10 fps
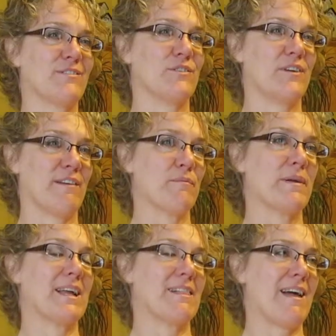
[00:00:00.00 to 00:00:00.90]
school
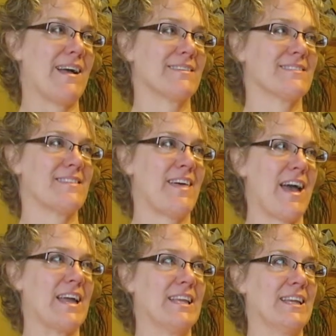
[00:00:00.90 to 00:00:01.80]
government class
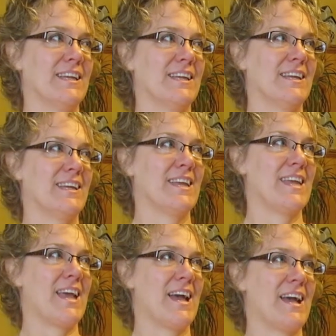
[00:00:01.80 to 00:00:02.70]
that he
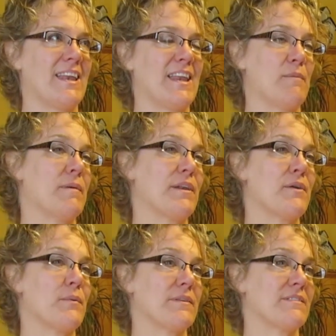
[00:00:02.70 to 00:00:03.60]
had anybody
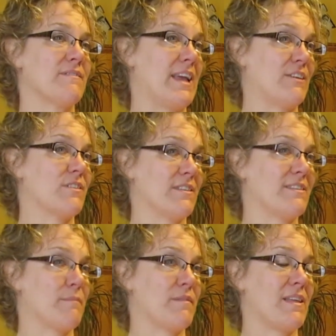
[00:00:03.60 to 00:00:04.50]
who was of age at the
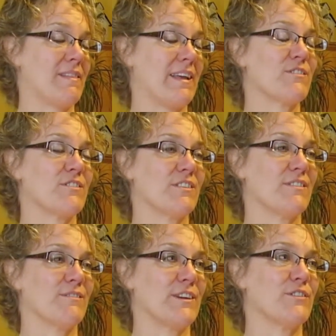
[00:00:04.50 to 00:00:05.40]
time of the
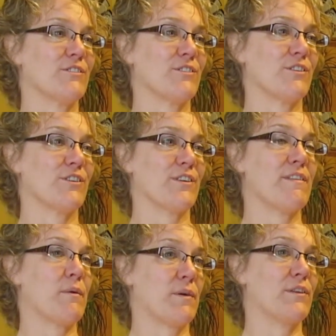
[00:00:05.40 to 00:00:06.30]
election register if
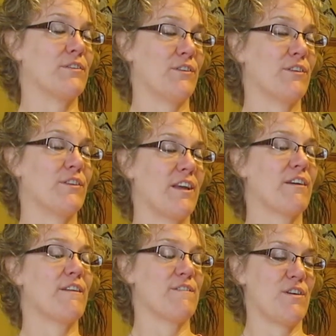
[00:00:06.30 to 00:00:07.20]
they wanted to and
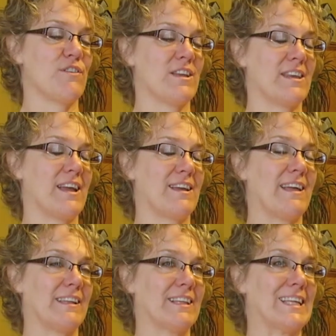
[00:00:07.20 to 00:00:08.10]
go vote, and I
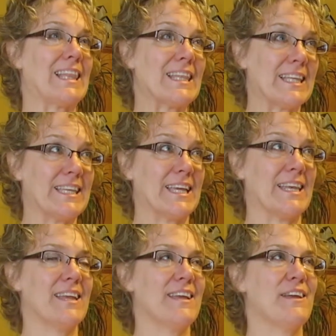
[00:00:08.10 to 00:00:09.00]
gladly did
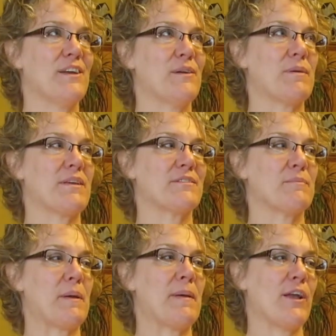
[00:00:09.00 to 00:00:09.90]
because
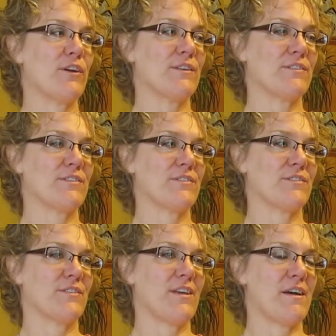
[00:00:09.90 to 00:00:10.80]
my
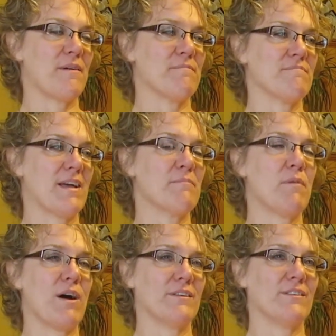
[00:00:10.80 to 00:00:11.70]
parents had
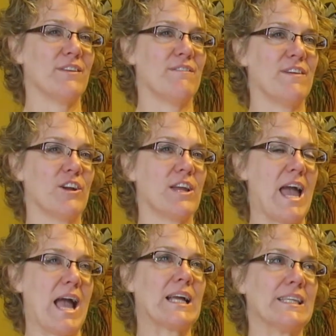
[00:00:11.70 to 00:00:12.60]
modeled a very
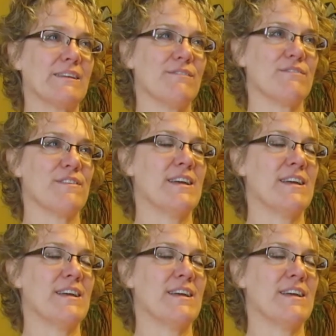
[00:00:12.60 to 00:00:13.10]
active